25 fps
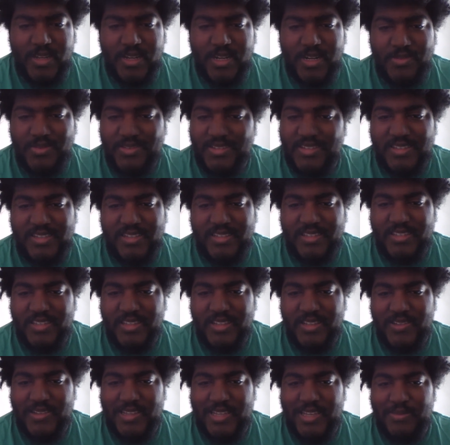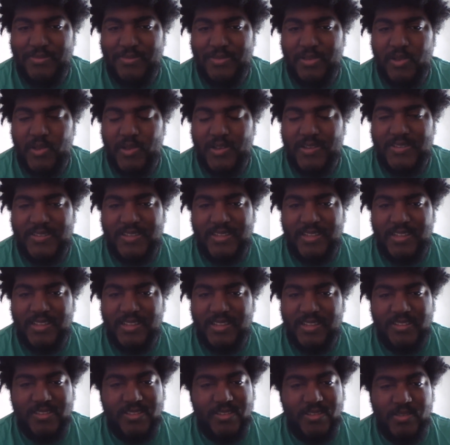ever since you know they lost
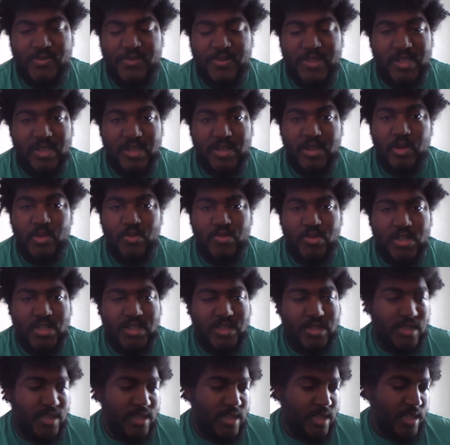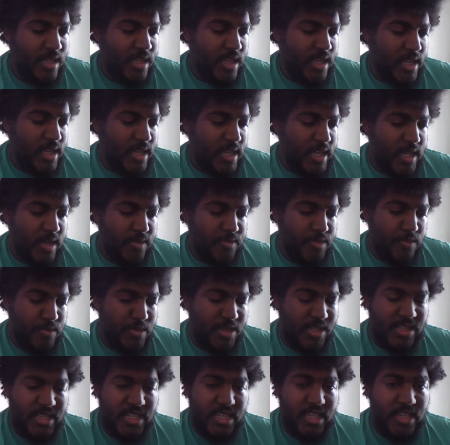to Villanova um, a
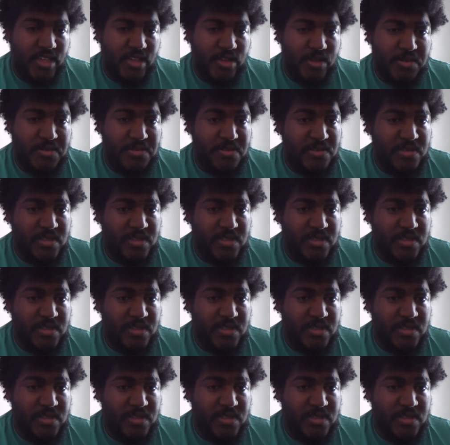month ago.